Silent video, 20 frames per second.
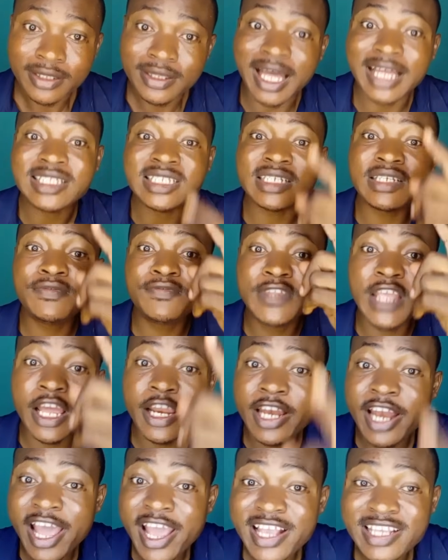That if
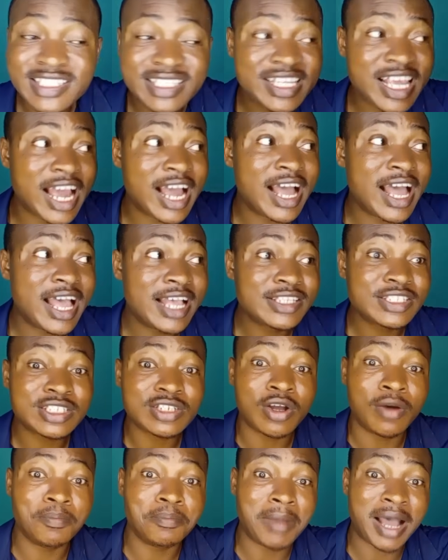they lays their
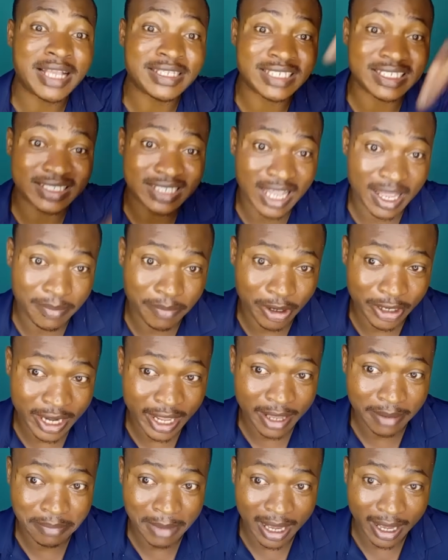hands on Mazi Simon
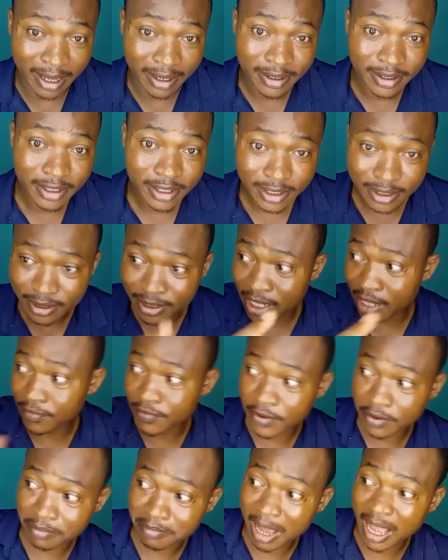Ekpa, they
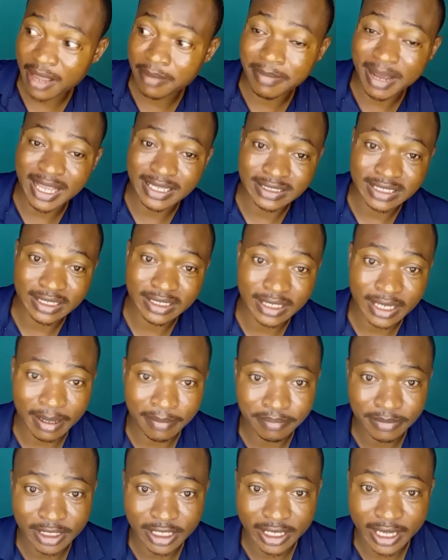will buy Mazen
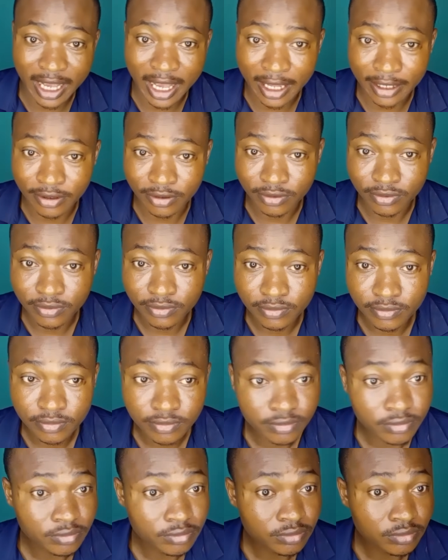Nnamdi Kanu.
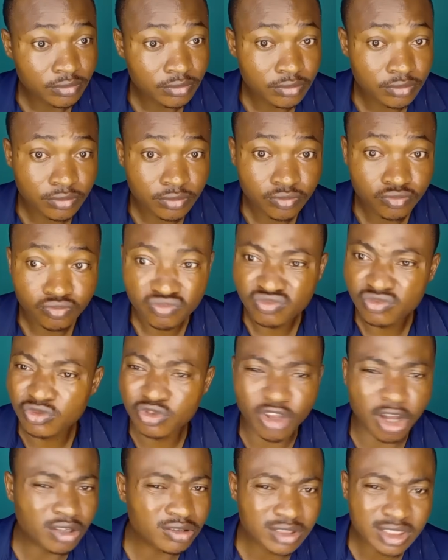
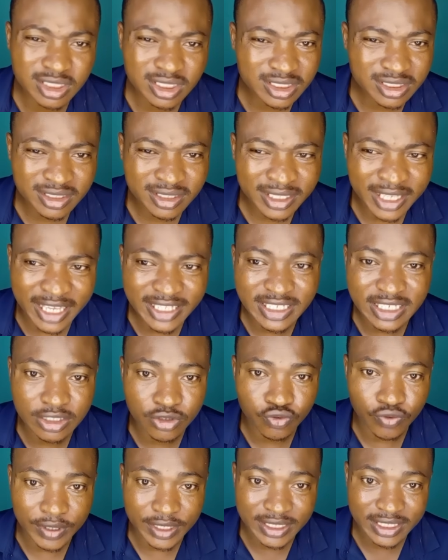Don't get
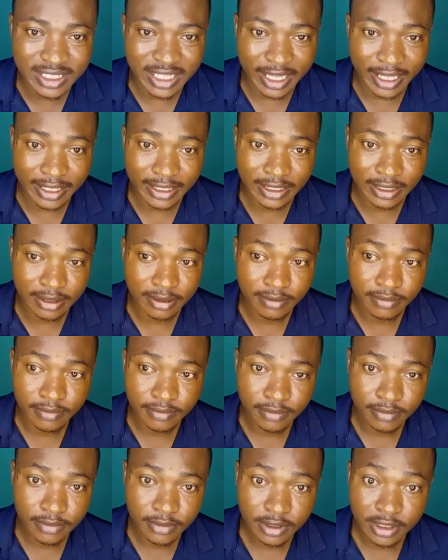it twisted.
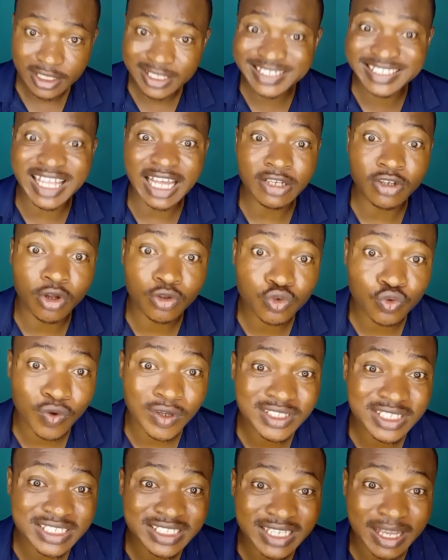Is that not
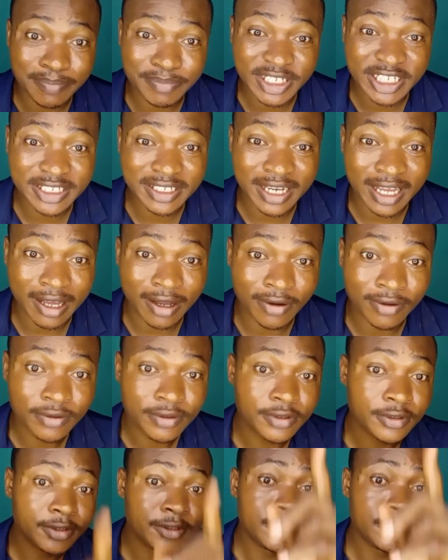what is happening now?